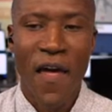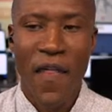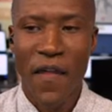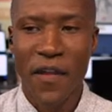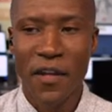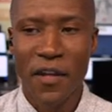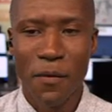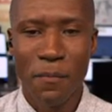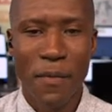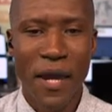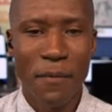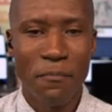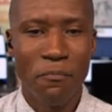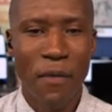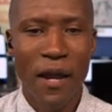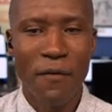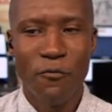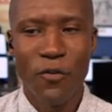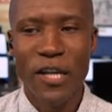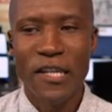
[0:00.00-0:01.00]
and then you
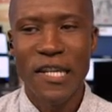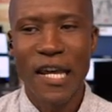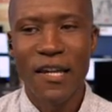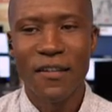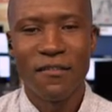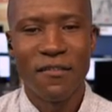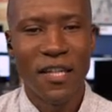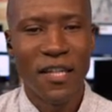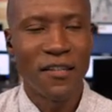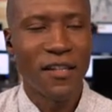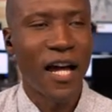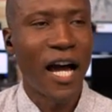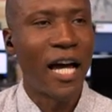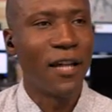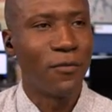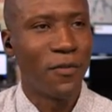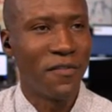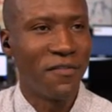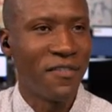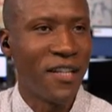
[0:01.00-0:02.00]
might retest these highs.
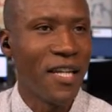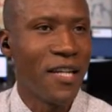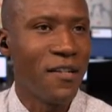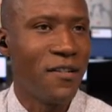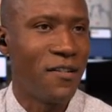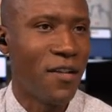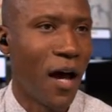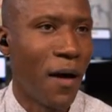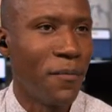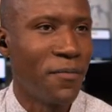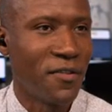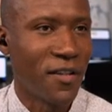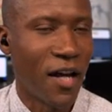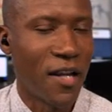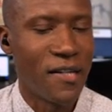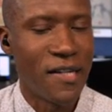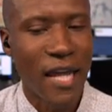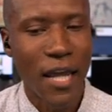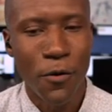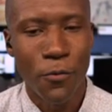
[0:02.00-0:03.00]
We've seen dumps
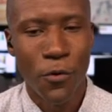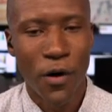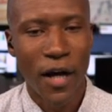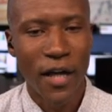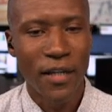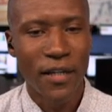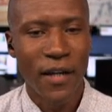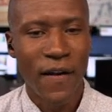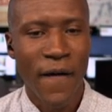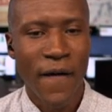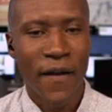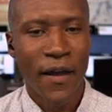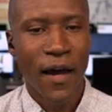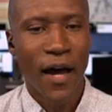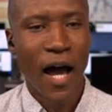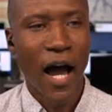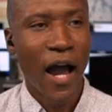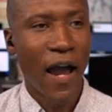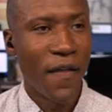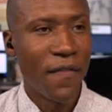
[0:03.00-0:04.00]
on day one,
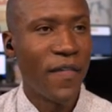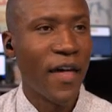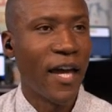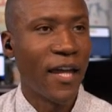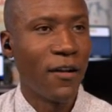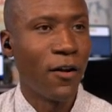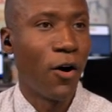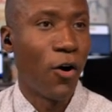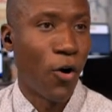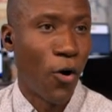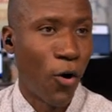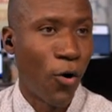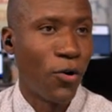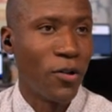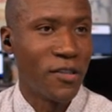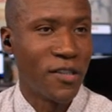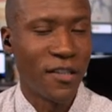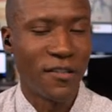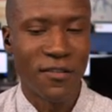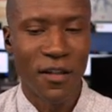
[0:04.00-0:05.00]
and then
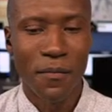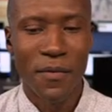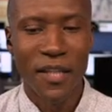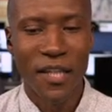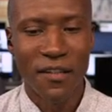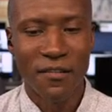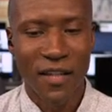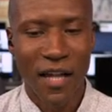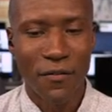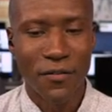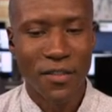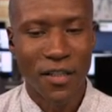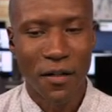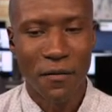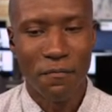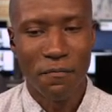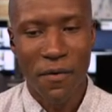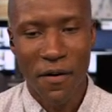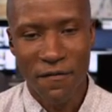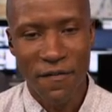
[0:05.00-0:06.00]
holds at some of these levels that
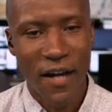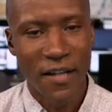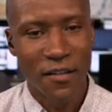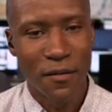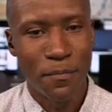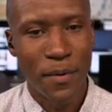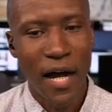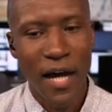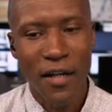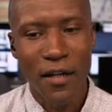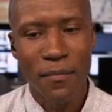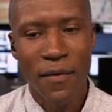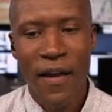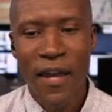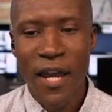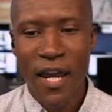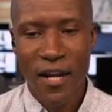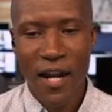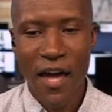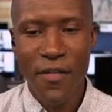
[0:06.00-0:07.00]
finds a bottom,
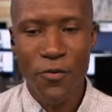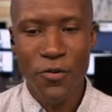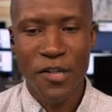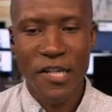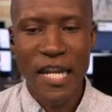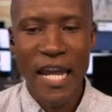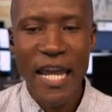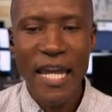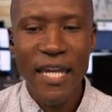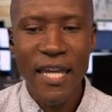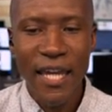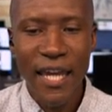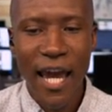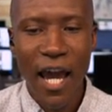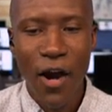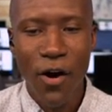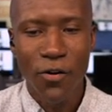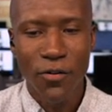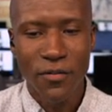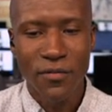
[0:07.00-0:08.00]
and either taking
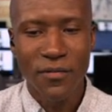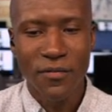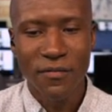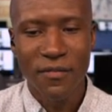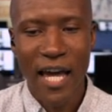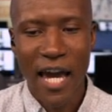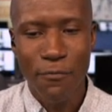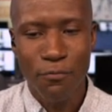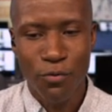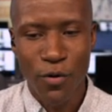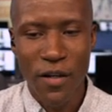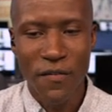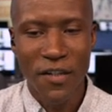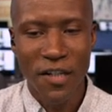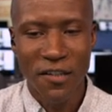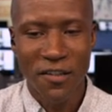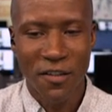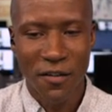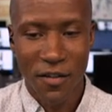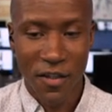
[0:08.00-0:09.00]
out that
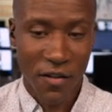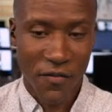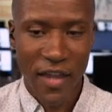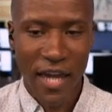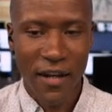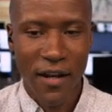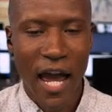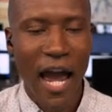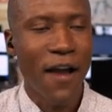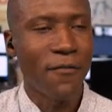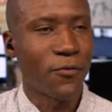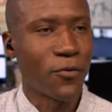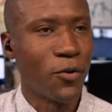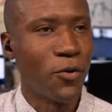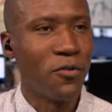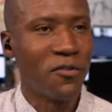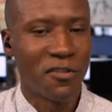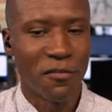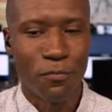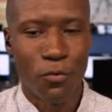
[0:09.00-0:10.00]
that
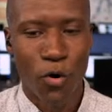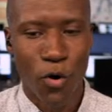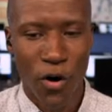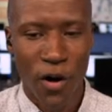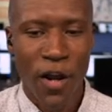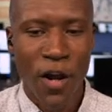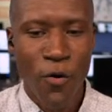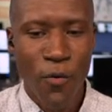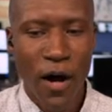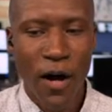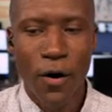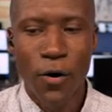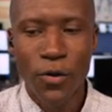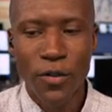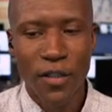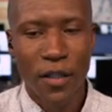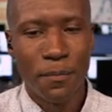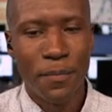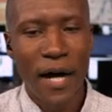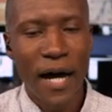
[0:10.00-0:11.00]
afternoon support while
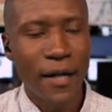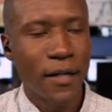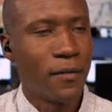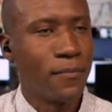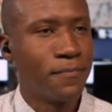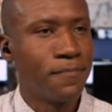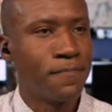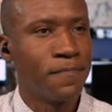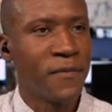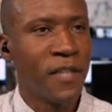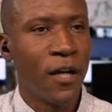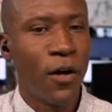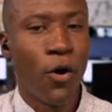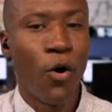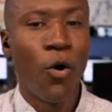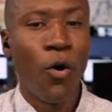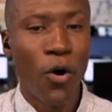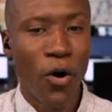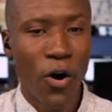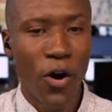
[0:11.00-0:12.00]
holding the bottom.
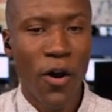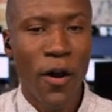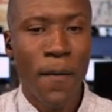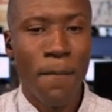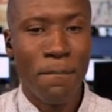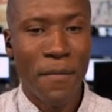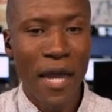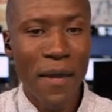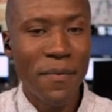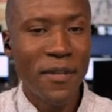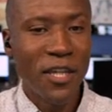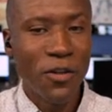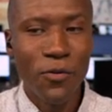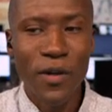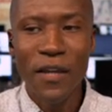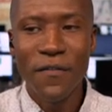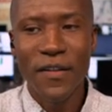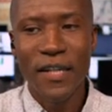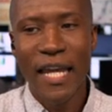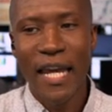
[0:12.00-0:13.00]
Or maybe you
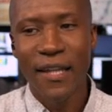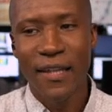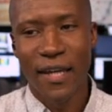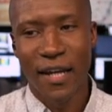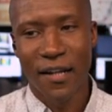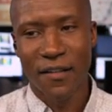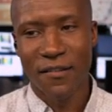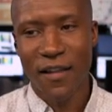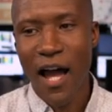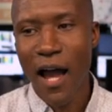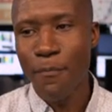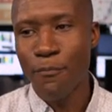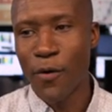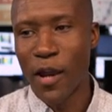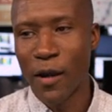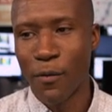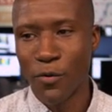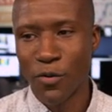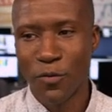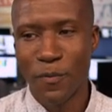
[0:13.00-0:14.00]
even get like a top
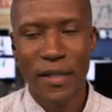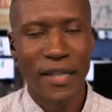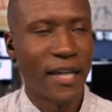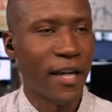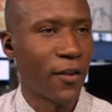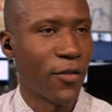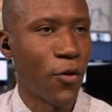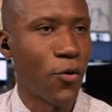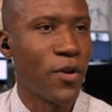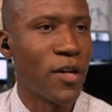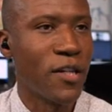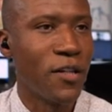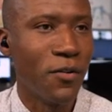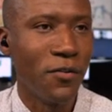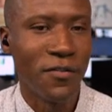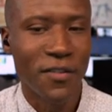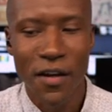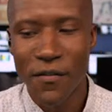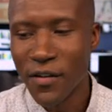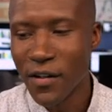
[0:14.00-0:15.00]
break, which would be like a
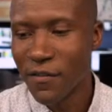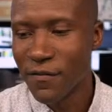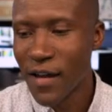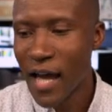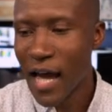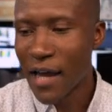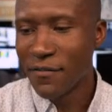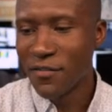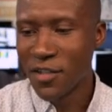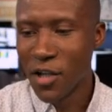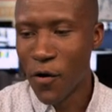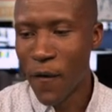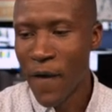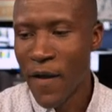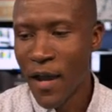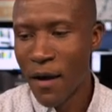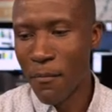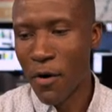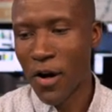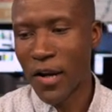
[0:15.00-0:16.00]
32.75. So
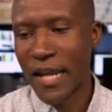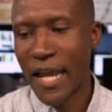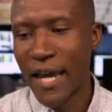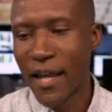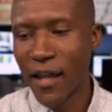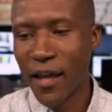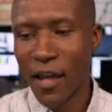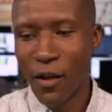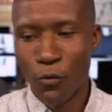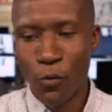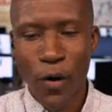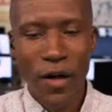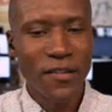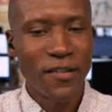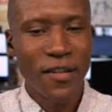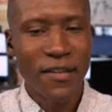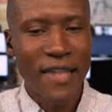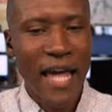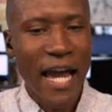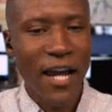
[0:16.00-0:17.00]
Marqeta, it
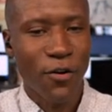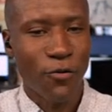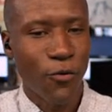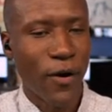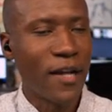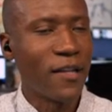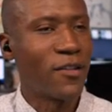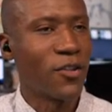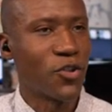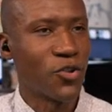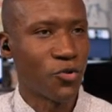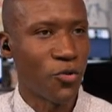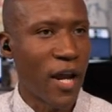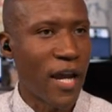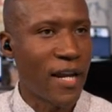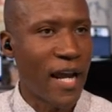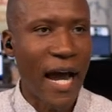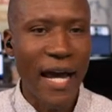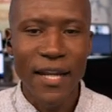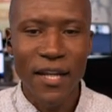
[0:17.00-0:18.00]
wasn't that great to
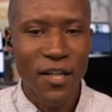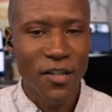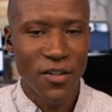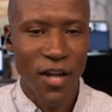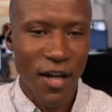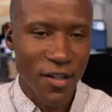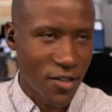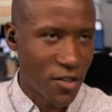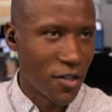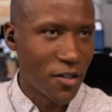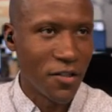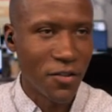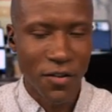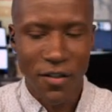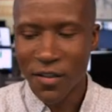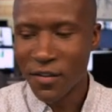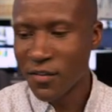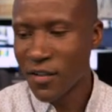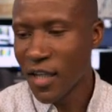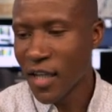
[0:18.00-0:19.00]
trade. I didn't touch it, as you
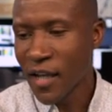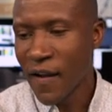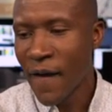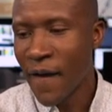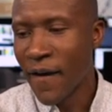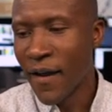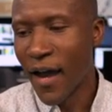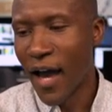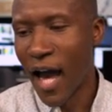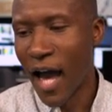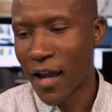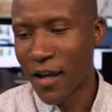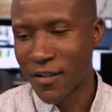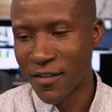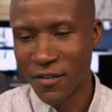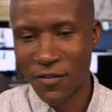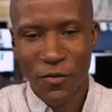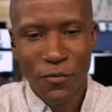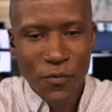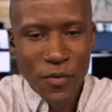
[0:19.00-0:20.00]
can see, because
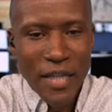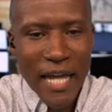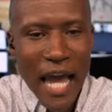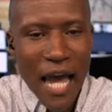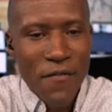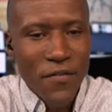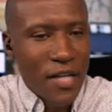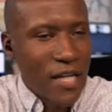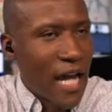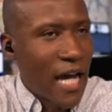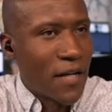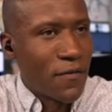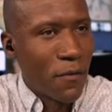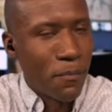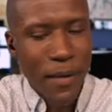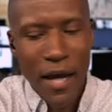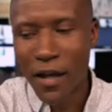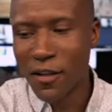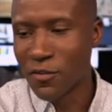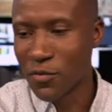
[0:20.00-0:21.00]
it didn't really have any kind of a
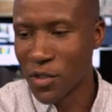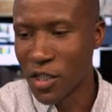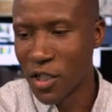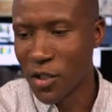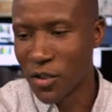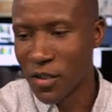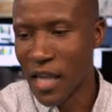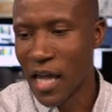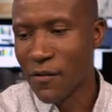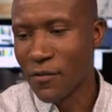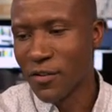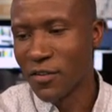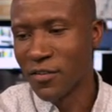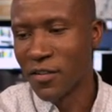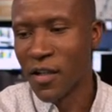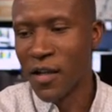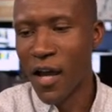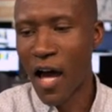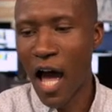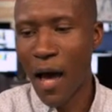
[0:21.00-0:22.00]
bounce or any good levels.
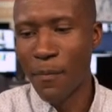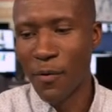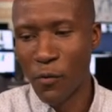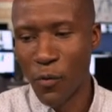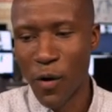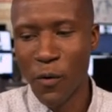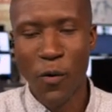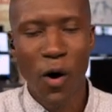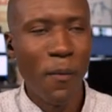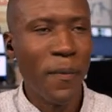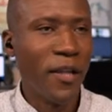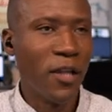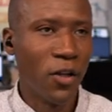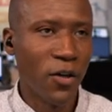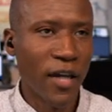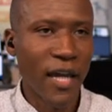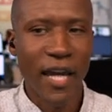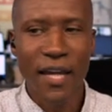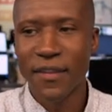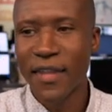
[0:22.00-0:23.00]
But we will be
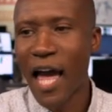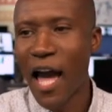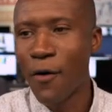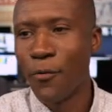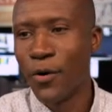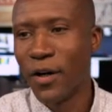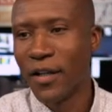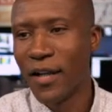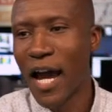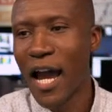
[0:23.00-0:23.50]
looking at that one.